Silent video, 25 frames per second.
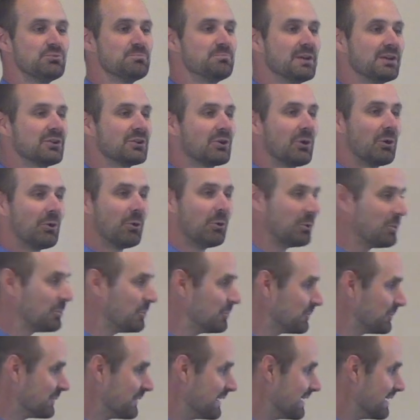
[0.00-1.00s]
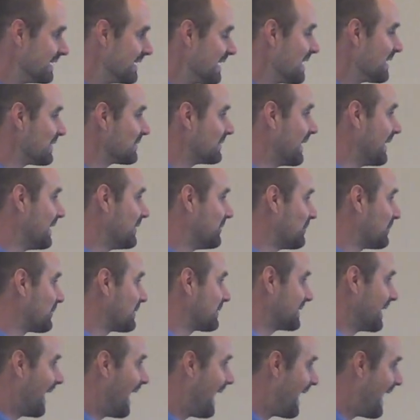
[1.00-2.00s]
you been holy like
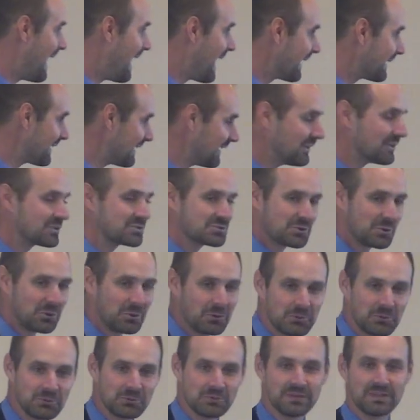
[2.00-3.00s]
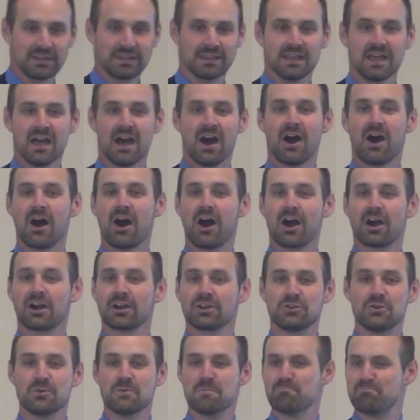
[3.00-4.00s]
your God is holy?
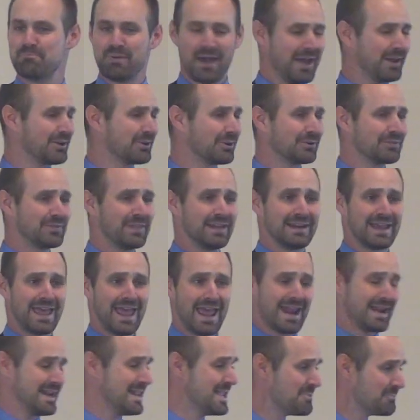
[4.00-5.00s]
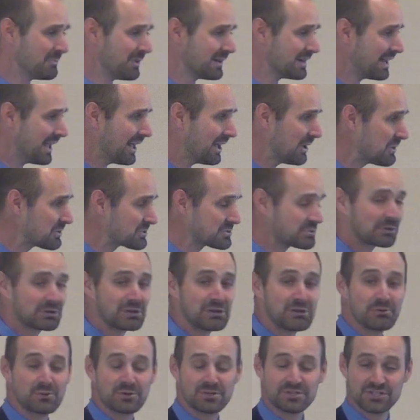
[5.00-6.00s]
Are you better than anyone else, or
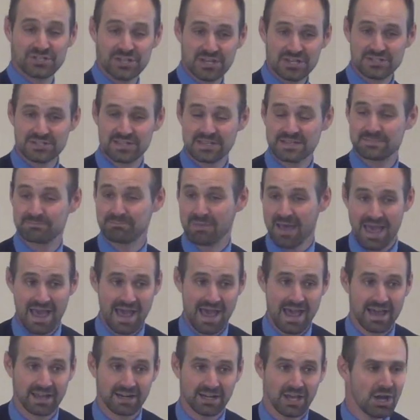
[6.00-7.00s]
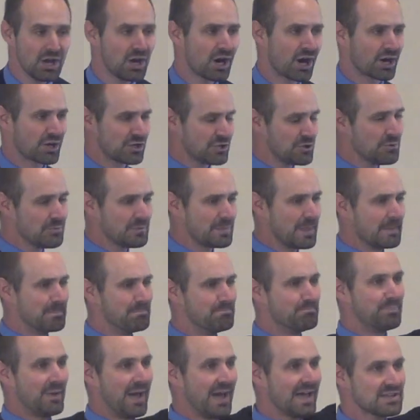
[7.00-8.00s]
you are just as bad? Are you
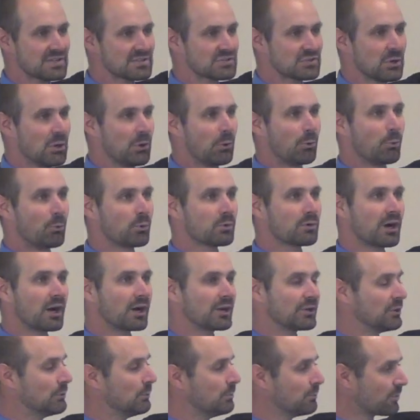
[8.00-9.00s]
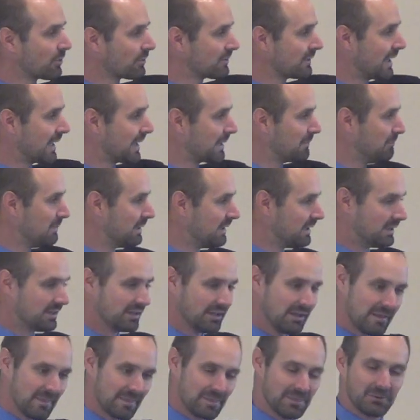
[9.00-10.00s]
the best, or are you more like
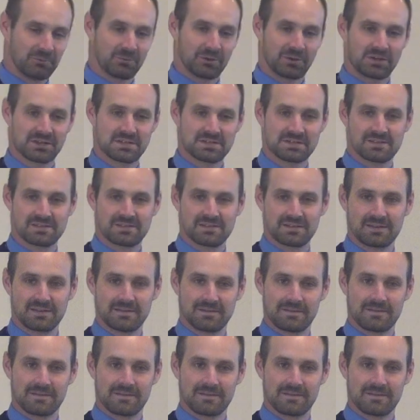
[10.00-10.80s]
me, the worst?